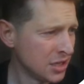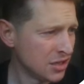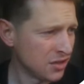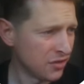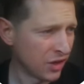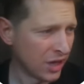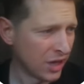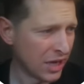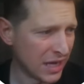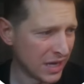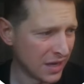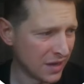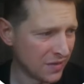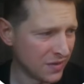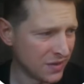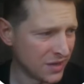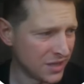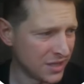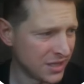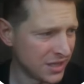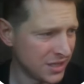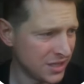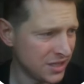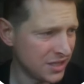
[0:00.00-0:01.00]
to rely on
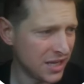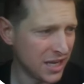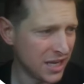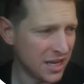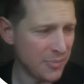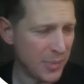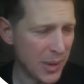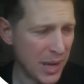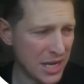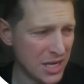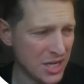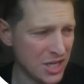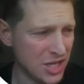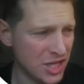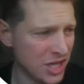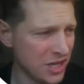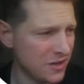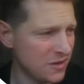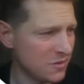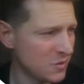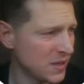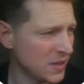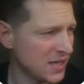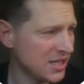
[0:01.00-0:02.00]
the state
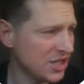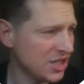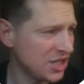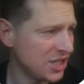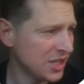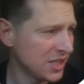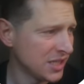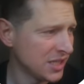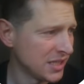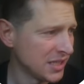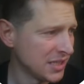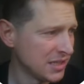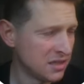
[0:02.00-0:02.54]
pension, which,